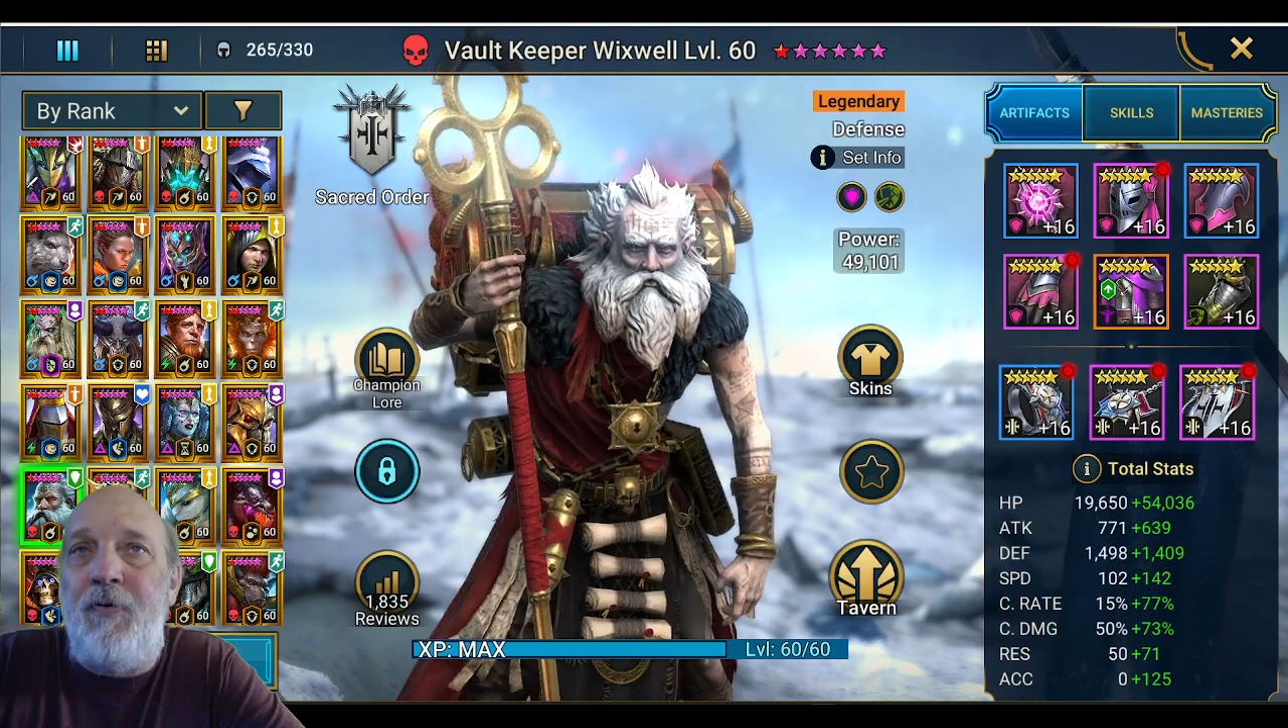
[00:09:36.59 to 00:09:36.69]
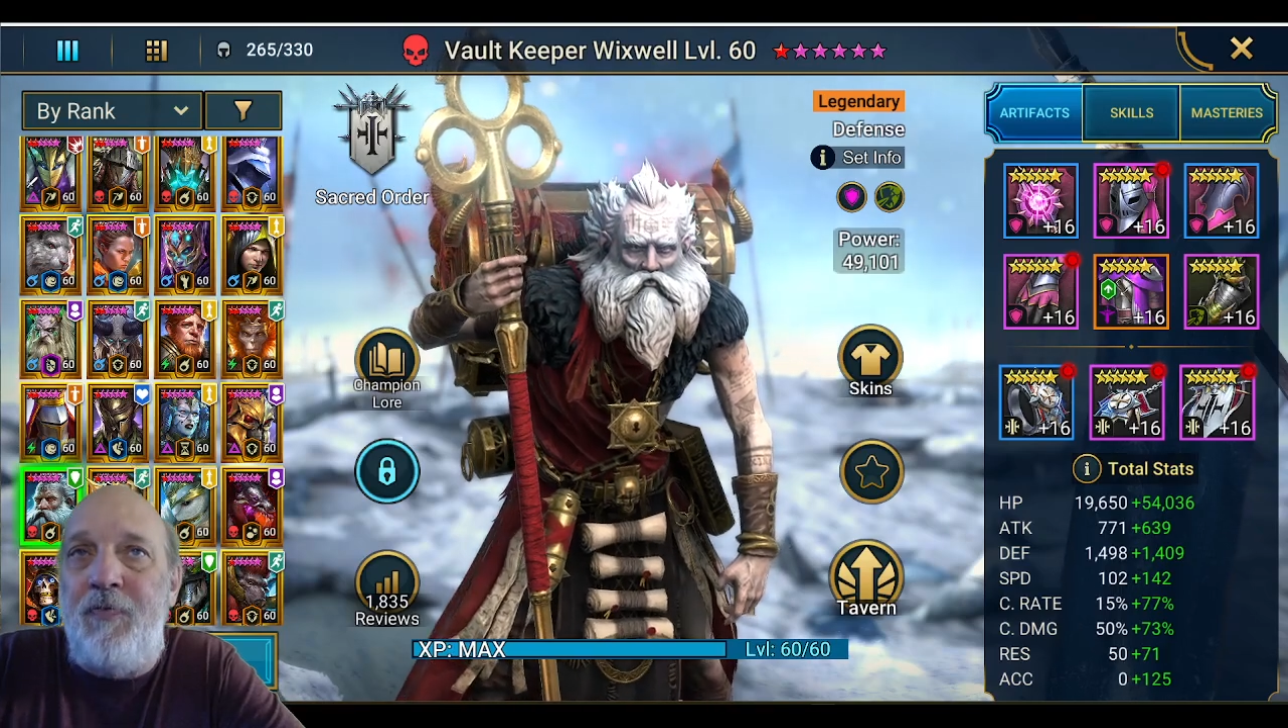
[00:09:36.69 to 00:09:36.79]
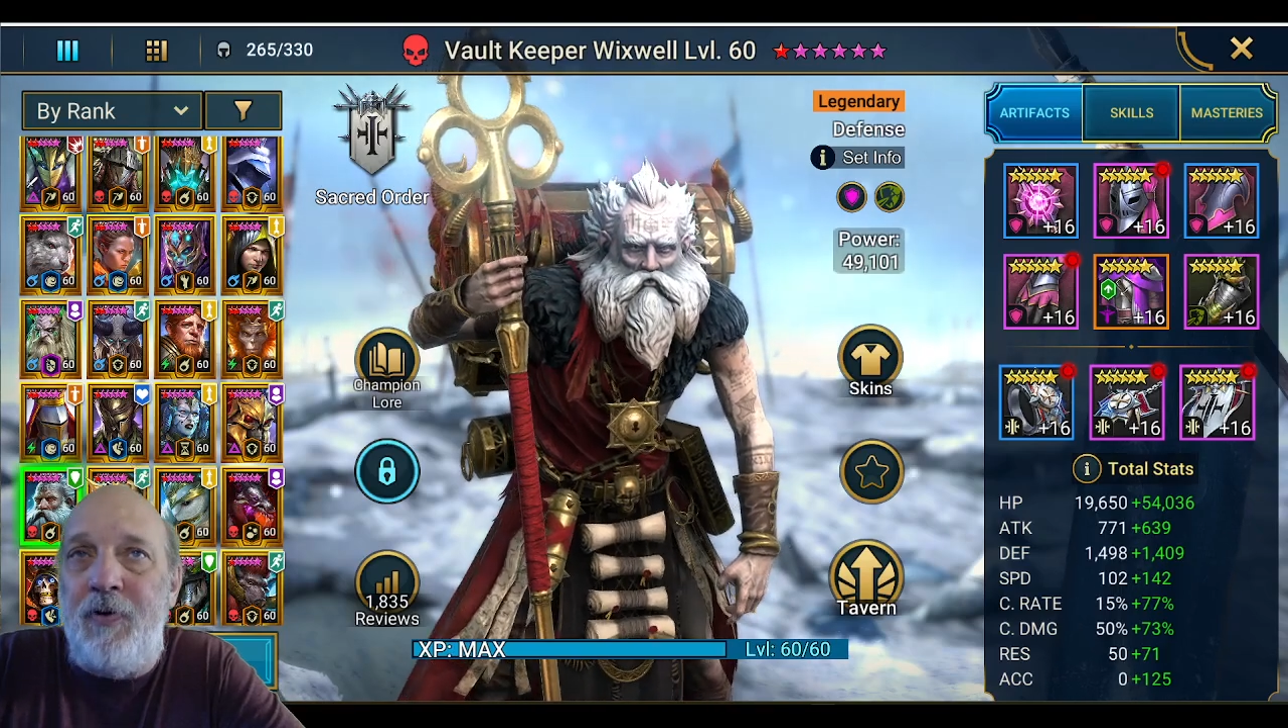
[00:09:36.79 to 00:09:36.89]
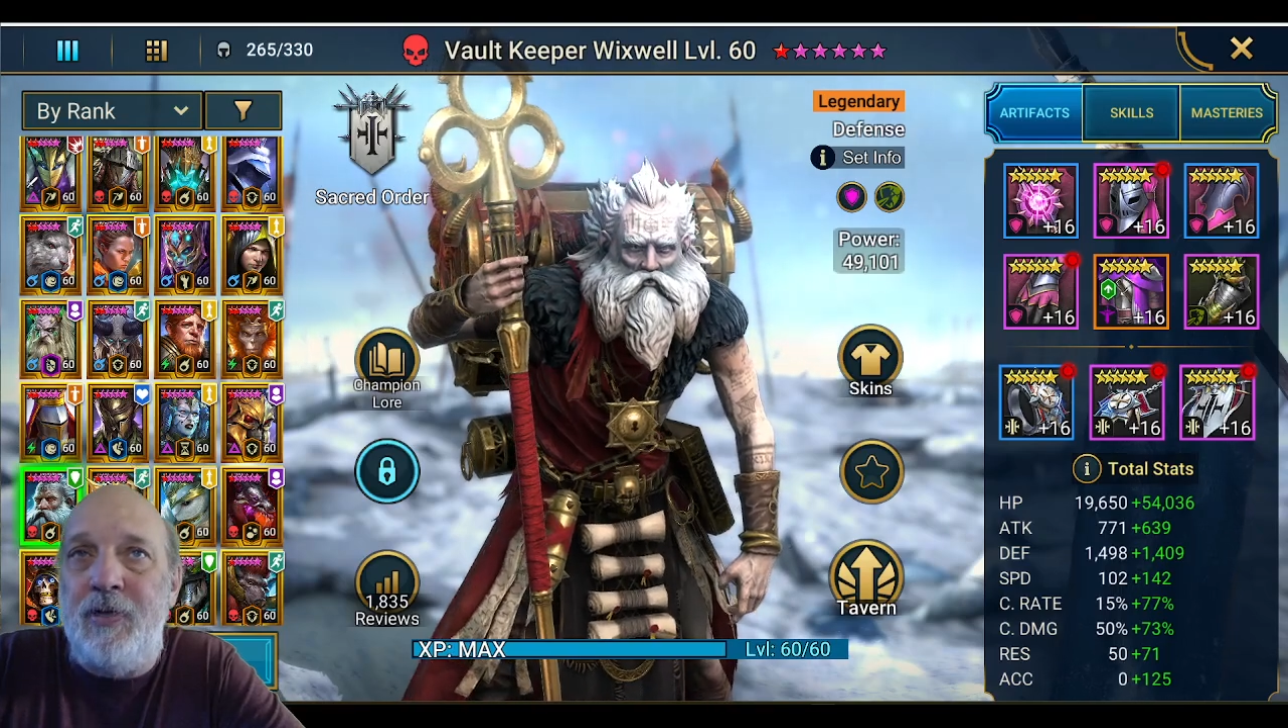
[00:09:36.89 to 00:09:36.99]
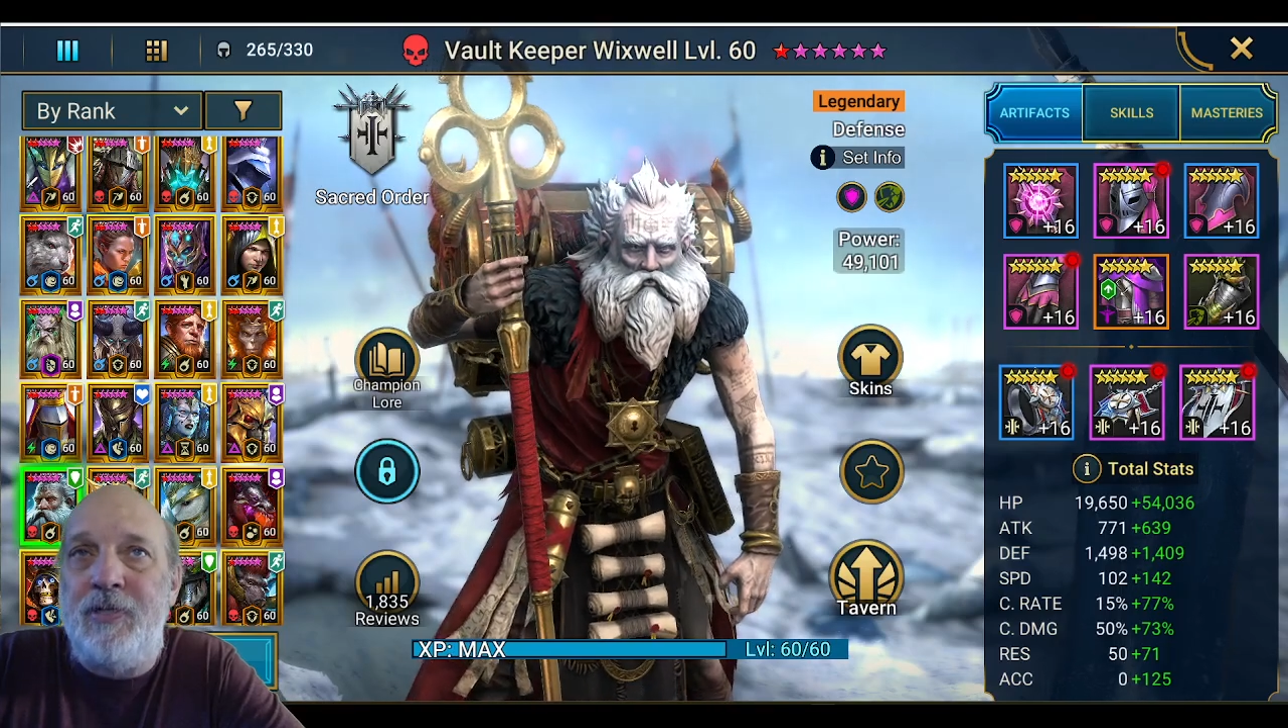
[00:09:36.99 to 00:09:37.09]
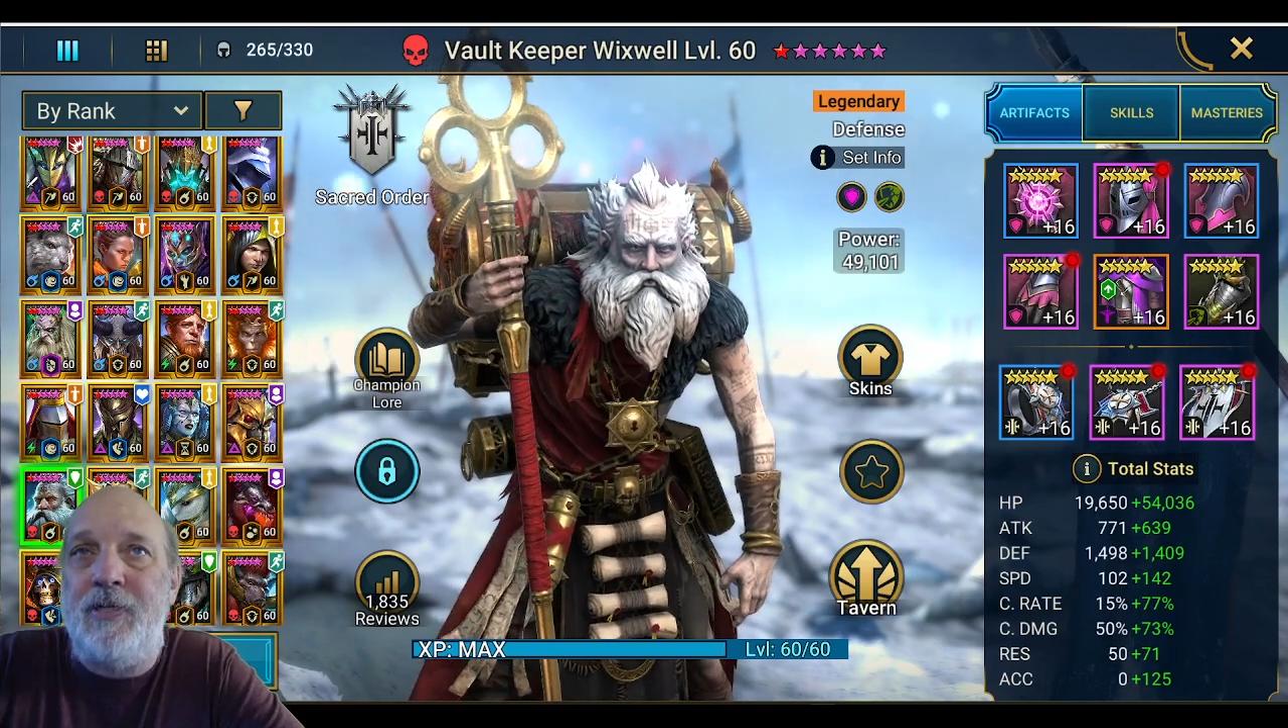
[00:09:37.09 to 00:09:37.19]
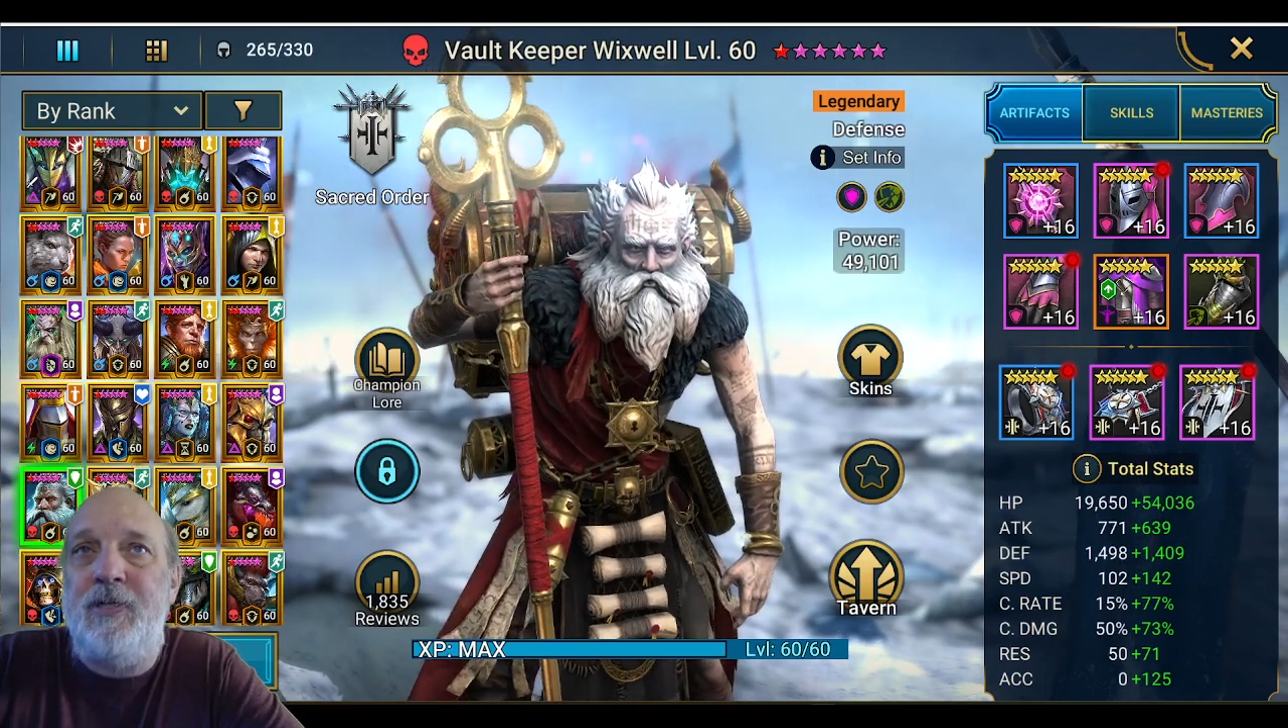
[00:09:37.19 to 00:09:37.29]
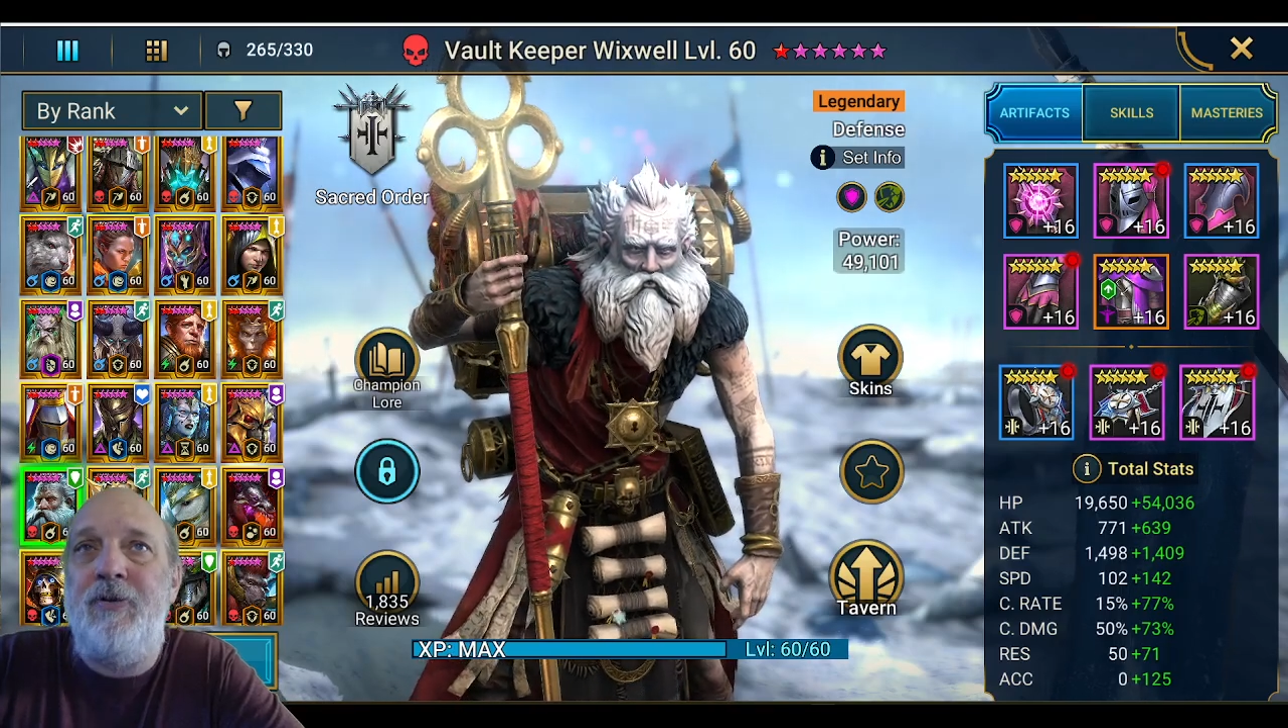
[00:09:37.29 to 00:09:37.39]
first to